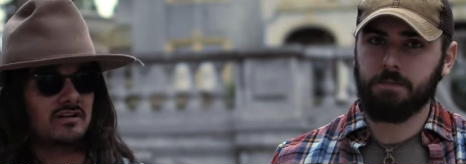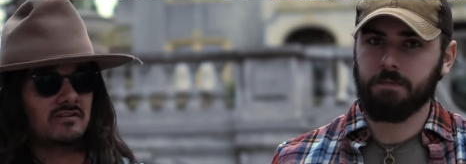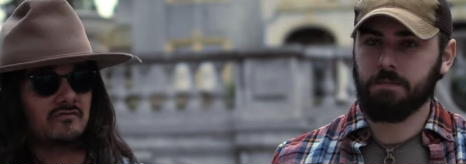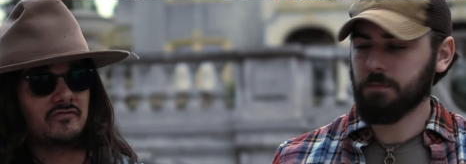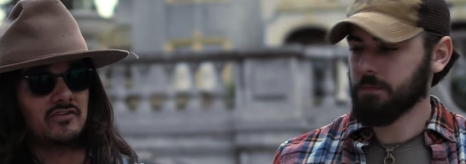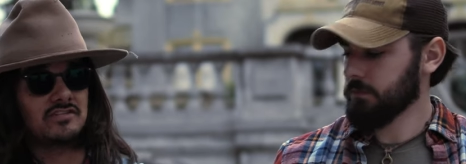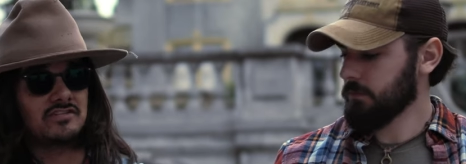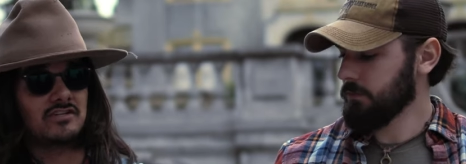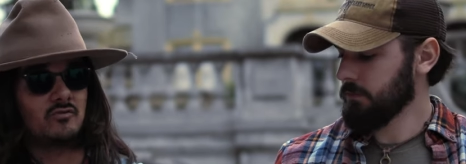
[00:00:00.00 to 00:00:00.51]

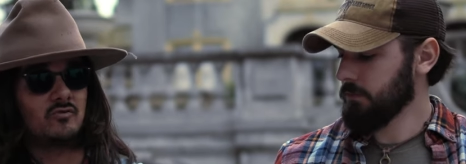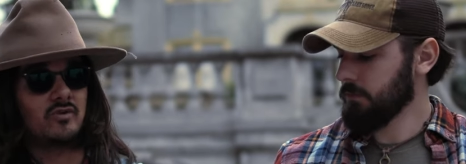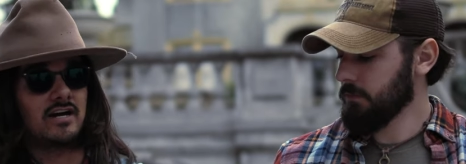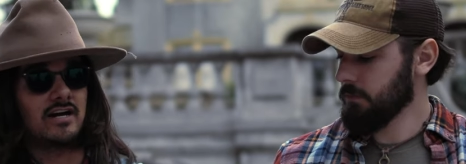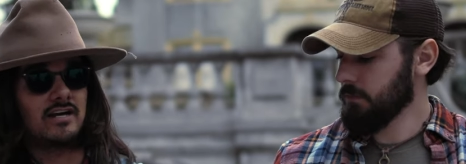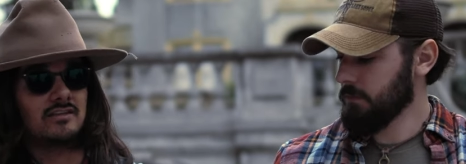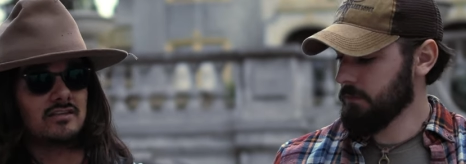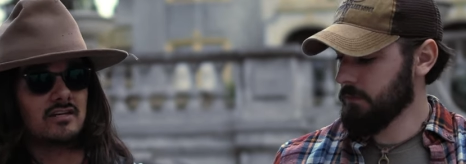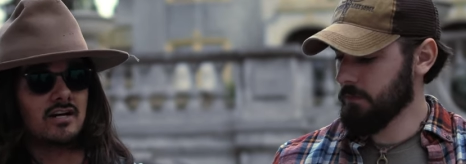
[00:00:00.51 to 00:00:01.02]
Speaker 1: confusing
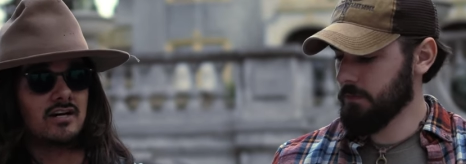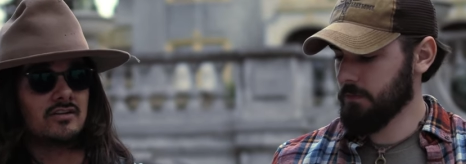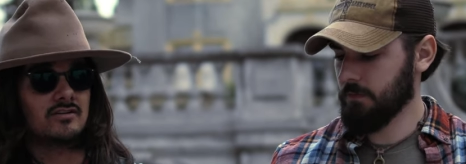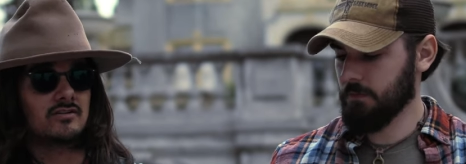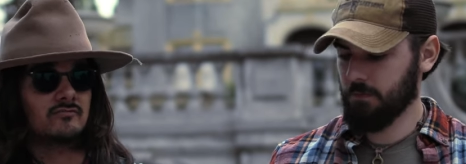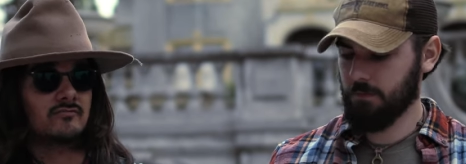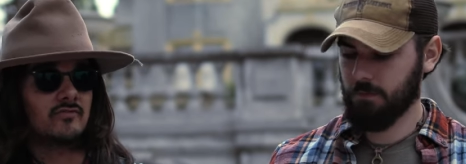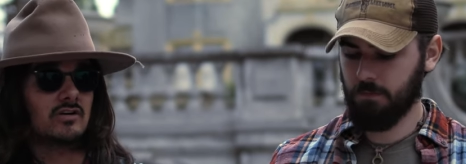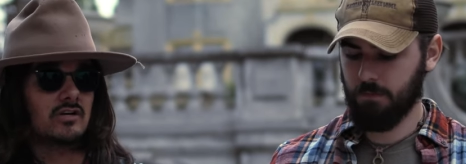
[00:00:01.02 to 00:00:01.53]
why the other
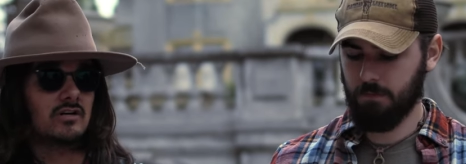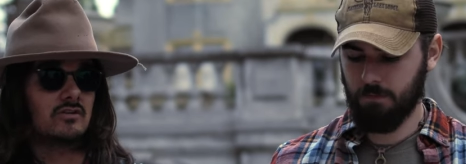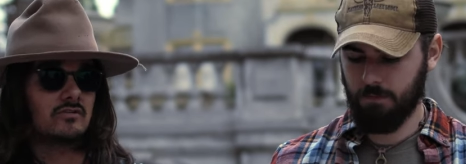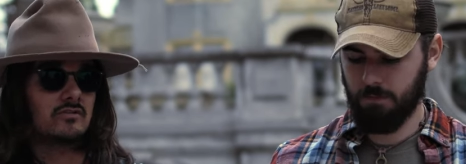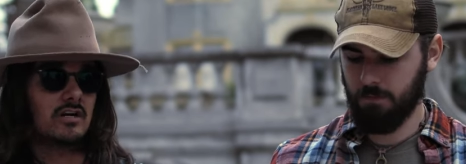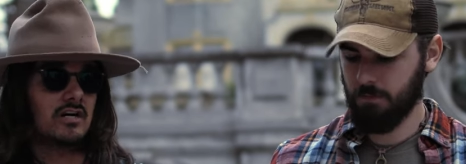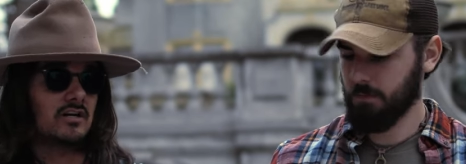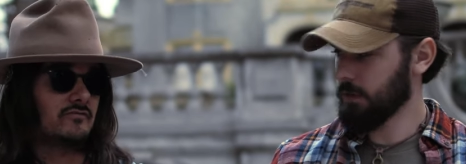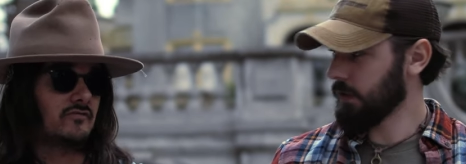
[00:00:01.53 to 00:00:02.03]

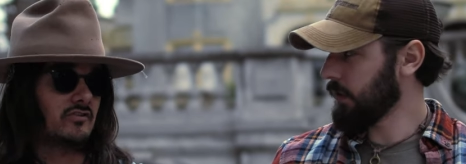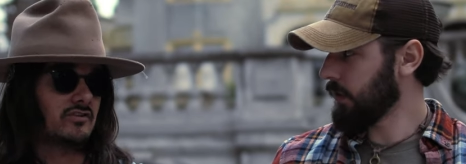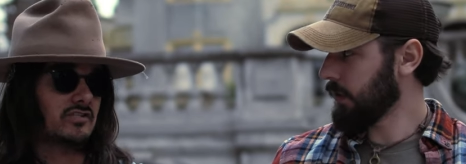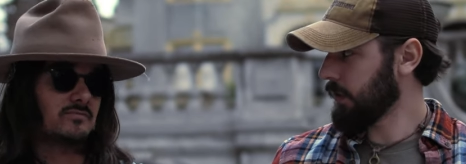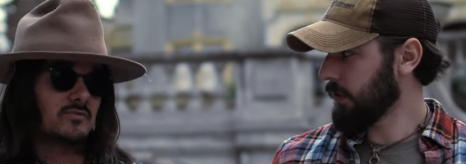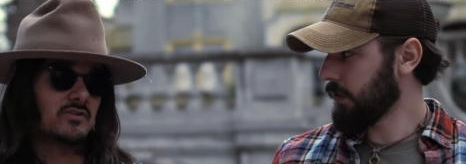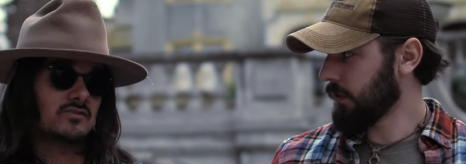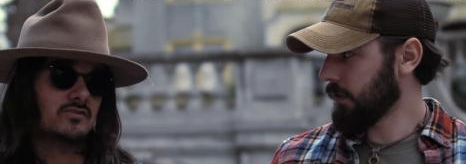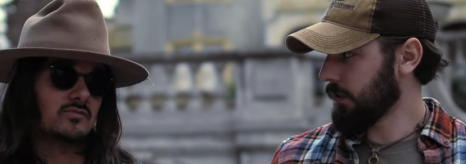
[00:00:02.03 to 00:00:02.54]
autofocus
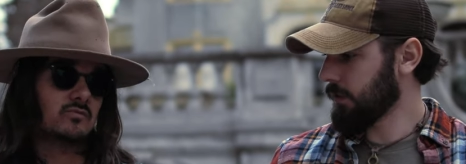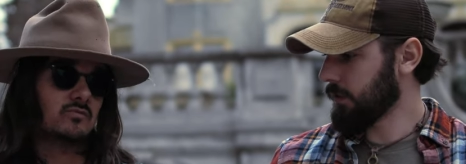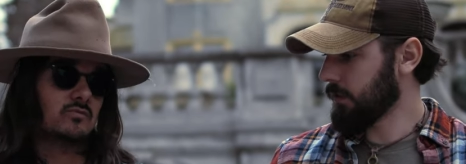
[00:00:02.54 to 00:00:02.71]
modes